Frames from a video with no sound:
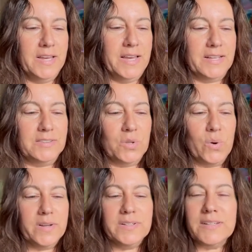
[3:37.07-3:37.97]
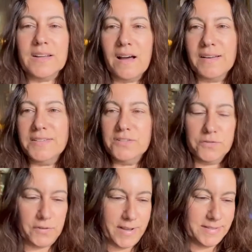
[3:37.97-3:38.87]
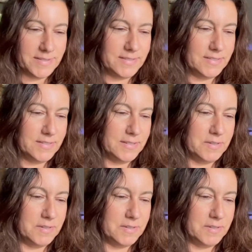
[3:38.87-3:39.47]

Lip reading: and loyal and honest friends.